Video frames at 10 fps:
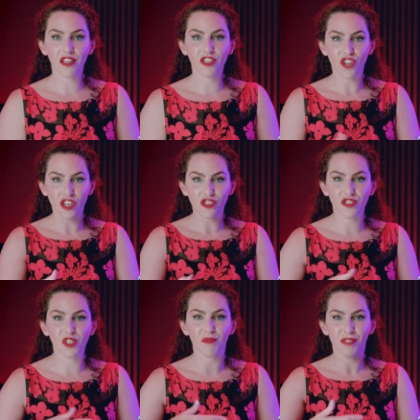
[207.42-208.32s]
is change the
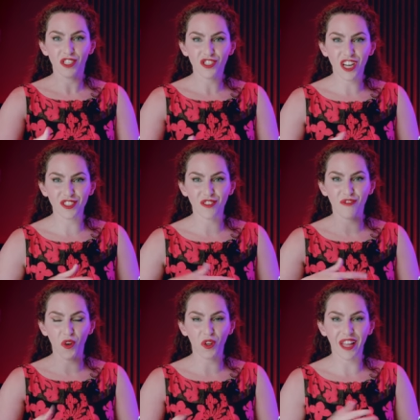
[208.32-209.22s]
zoom, change the
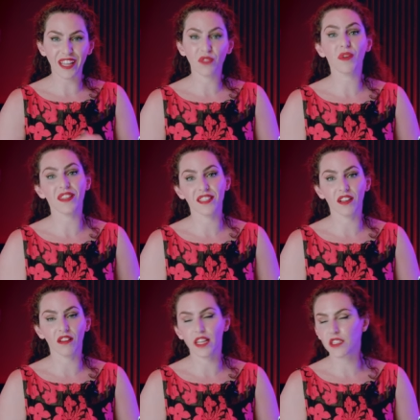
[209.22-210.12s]
focal length with a
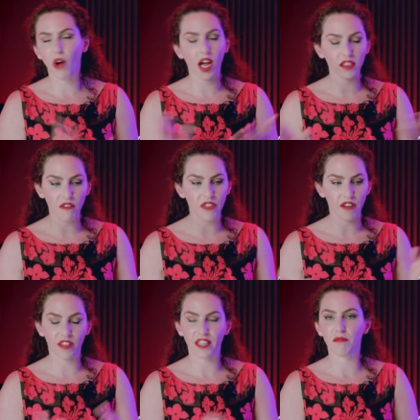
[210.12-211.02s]
single lens. So I love
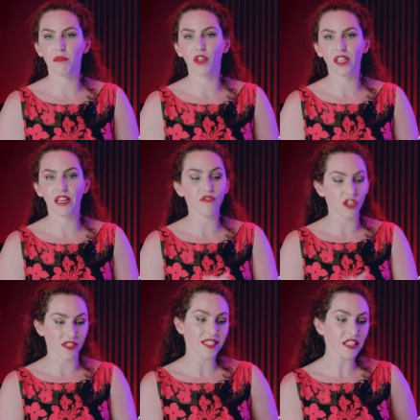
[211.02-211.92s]
that flexibility and
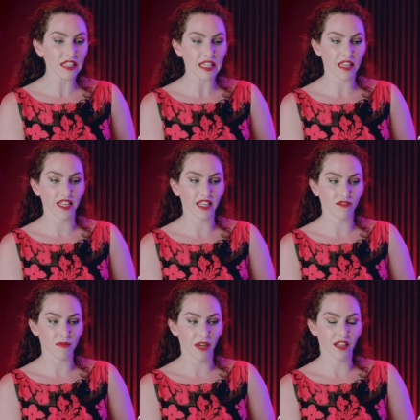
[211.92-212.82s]
versatility that it
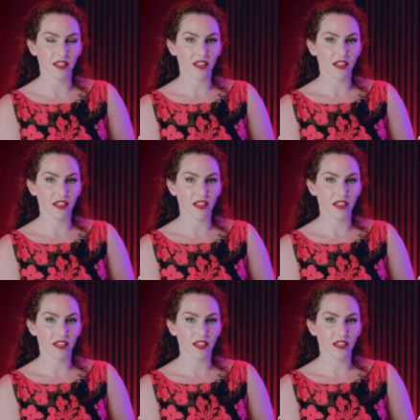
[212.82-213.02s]
gives me.